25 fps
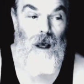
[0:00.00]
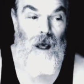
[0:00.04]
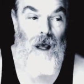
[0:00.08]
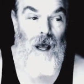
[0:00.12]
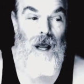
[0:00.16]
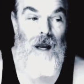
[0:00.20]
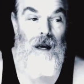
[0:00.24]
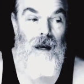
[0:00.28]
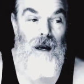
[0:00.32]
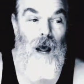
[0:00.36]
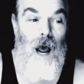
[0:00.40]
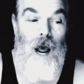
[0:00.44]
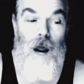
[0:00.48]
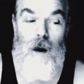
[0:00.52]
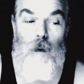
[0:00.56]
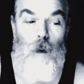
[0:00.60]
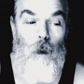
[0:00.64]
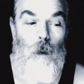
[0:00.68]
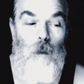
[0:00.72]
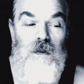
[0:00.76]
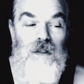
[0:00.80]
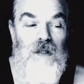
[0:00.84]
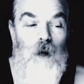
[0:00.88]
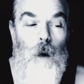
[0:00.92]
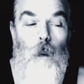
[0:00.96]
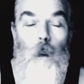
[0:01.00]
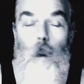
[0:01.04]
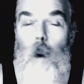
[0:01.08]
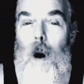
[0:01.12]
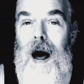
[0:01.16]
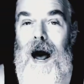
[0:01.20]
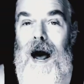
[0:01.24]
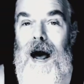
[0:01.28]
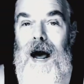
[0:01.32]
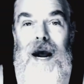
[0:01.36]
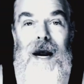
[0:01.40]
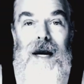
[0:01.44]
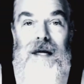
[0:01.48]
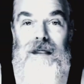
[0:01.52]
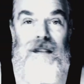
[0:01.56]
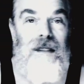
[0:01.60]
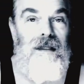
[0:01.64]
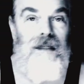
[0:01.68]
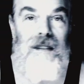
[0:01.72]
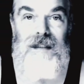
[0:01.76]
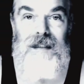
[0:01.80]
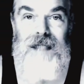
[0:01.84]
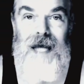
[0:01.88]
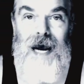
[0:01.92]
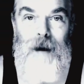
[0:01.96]
And so why did
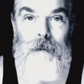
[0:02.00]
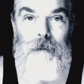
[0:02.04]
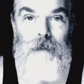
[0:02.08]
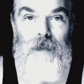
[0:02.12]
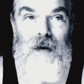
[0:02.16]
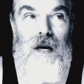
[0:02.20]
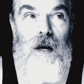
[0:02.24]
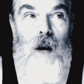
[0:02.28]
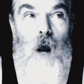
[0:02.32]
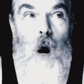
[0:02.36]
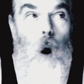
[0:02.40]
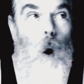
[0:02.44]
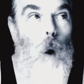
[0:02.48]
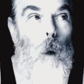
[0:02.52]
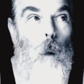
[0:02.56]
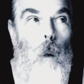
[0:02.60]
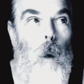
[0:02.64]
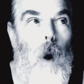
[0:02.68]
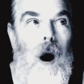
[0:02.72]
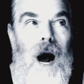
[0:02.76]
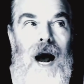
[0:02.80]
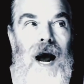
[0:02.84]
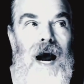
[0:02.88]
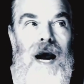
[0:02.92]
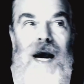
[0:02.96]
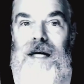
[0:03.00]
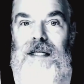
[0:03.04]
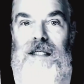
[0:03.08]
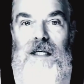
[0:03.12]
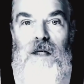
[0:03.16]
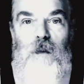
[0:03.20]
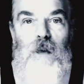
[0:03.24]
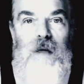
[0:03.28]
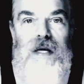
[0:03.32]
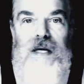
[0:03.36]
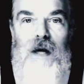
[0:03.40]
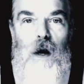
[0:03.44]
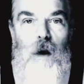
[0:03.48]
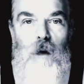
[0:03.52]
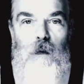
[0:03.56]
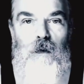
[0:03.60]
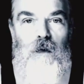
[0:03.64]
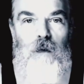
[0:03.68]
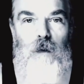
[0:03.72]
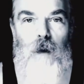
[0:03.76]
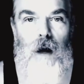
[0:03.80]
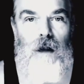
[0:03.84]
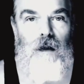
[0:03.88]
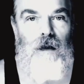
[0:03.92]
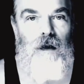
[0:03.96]
this happen? Why did we go
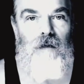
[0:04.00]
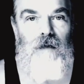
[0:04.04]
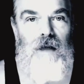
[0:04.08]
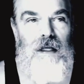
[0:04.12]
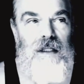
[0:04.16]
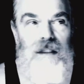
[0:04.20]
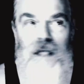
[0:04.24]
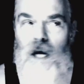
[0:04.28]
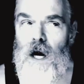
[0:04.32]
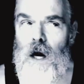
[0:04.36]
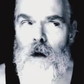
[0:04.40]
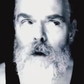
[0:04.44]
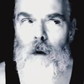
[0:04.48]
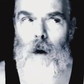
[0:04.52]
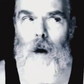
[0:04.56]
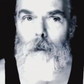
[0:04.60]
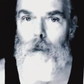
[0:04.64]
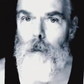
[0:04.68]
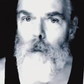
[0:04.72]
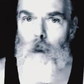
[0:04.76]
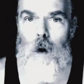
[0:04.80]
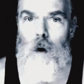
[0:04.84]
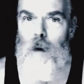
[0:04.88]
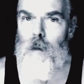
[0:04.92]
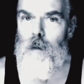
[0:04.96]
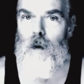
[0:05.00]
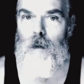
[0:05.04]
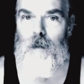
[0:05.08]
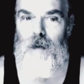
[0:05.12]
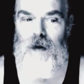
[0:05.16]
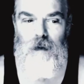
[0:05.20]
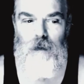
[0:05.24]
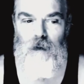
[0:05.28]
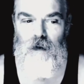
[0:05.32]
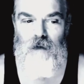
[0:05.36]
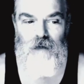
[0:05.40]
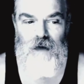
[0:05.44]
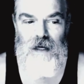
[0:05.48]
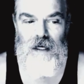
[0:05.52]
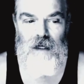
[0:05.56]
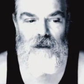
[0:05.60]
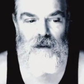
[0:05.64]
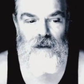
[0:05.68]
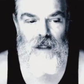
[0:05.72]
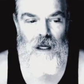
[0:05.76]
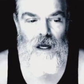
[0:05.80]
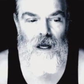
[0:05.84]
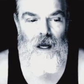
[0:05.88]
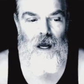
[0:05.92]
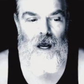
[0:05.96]
through all of this? Oh, more will be
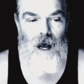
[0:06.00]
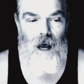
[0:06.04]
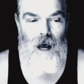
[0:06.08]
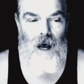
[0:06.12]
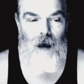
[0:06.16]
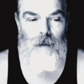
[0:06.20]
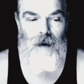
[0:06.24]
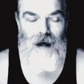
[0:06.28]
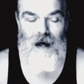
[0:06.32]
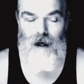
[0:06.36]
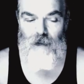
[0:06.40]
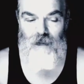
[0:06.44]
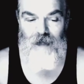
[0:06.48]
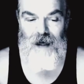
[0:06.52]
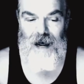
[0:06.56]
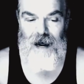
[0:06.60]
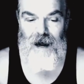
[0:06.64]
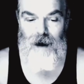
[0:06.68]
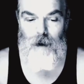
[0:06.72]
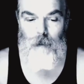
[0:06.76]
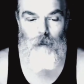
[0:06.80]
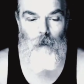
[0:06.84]
revealed about that.